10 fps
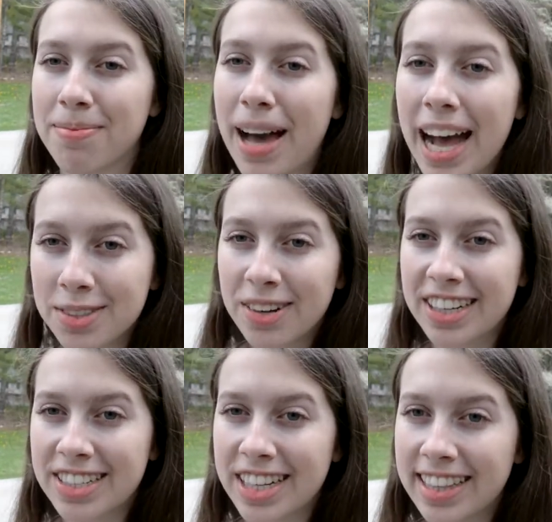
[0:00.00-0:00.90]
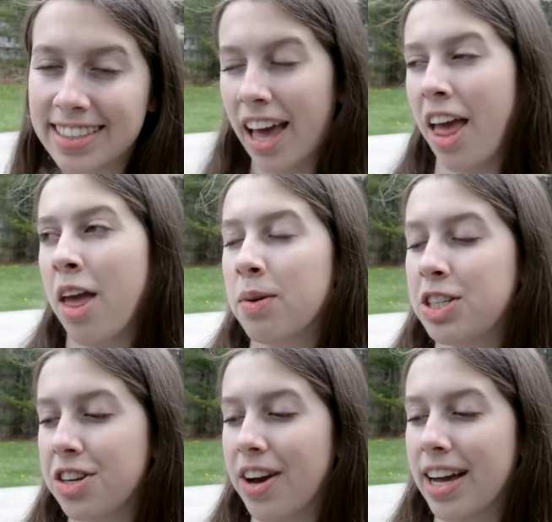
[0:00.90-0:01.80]
of patchwork jeans,
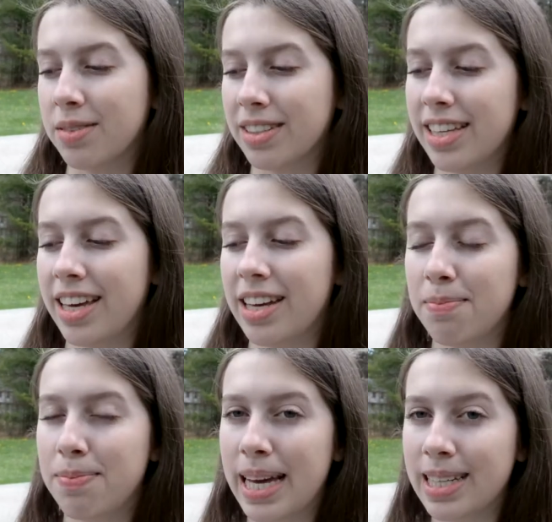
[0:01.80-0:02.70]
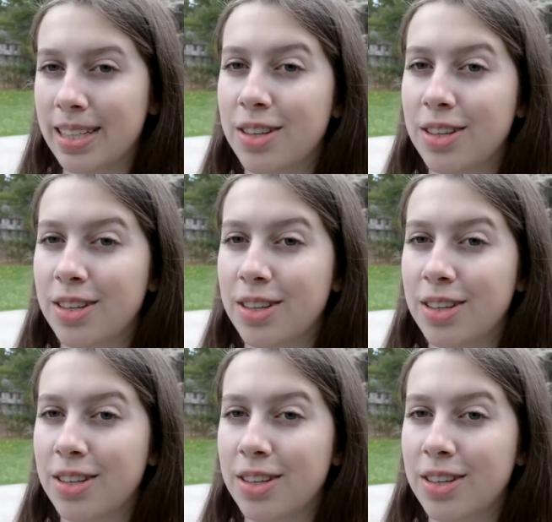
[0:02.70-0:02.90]
which you guys will see in a bit.